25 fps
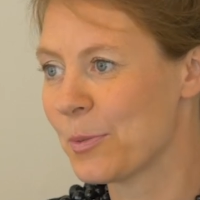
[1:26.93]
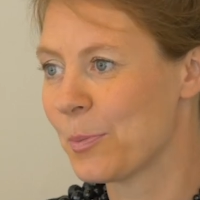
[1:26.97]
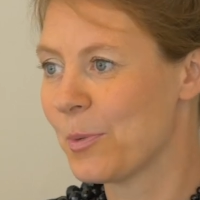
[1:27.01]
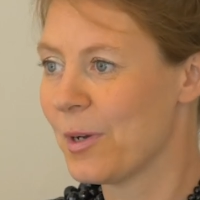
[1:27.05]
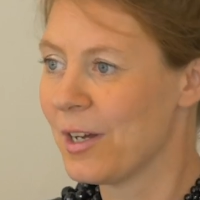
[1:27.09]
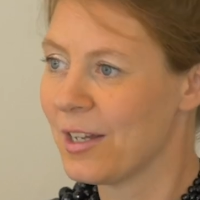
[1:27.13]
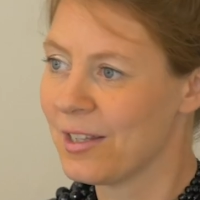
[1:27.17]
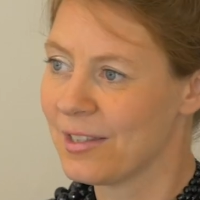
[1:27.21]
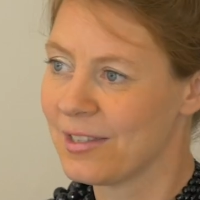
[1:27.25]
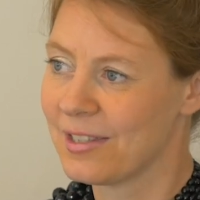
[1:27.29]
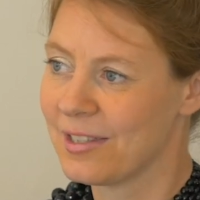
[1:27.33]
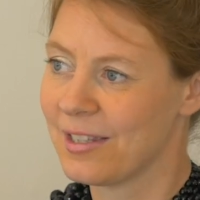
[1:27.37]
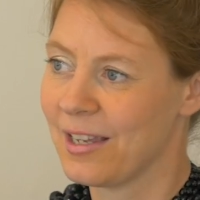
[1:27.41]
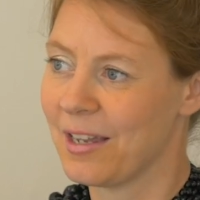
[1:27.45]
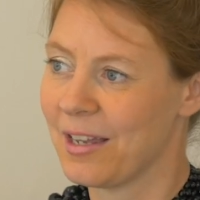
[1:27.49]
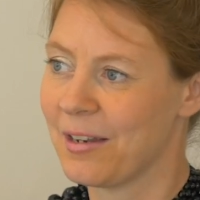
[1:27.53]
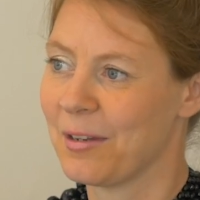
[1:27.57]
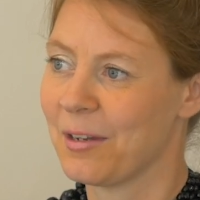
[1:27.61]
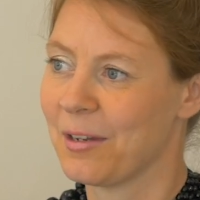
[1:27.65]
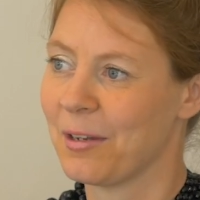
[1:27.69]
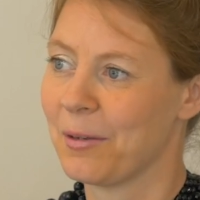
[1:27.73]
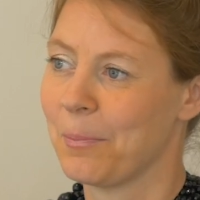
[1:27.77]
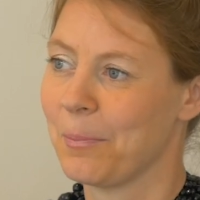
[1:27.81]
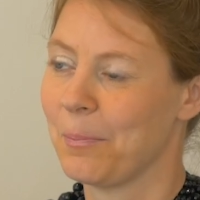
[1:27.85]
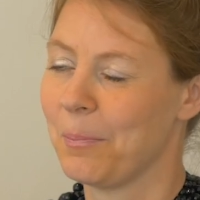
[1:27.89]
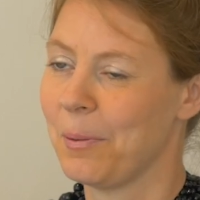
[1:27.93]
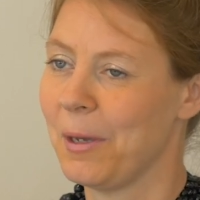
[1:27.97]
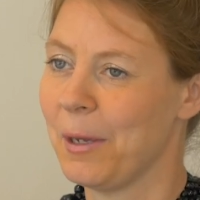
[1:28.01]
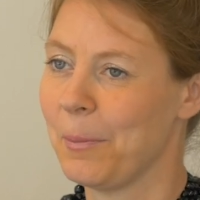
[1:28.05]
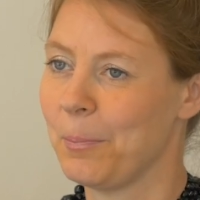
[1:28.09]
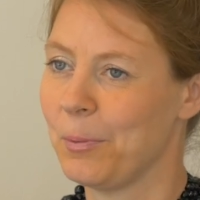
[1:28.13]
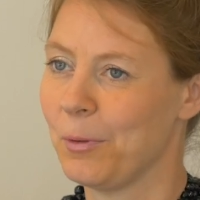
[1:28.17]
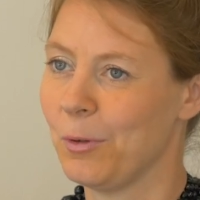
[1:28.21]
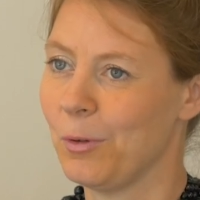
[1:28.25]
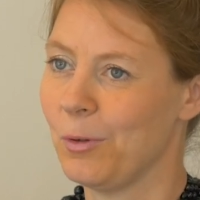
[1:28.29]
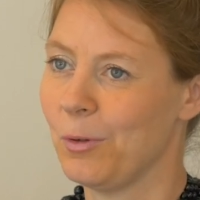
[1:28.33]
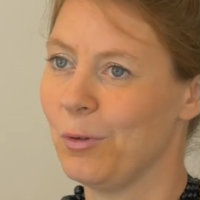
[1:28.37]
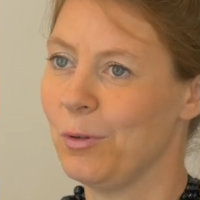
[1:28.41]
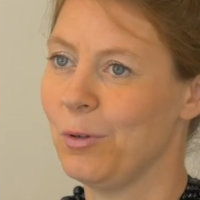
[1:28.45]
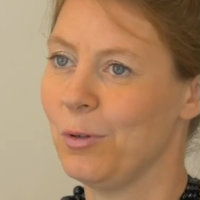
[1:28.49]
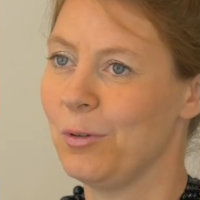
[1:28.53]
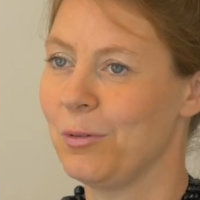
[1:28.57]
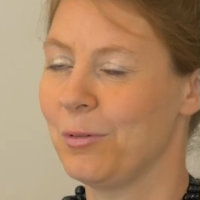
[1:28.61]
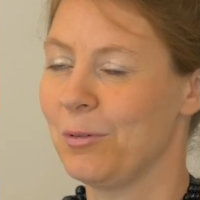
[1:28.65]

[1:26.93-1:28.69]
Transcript: ones that people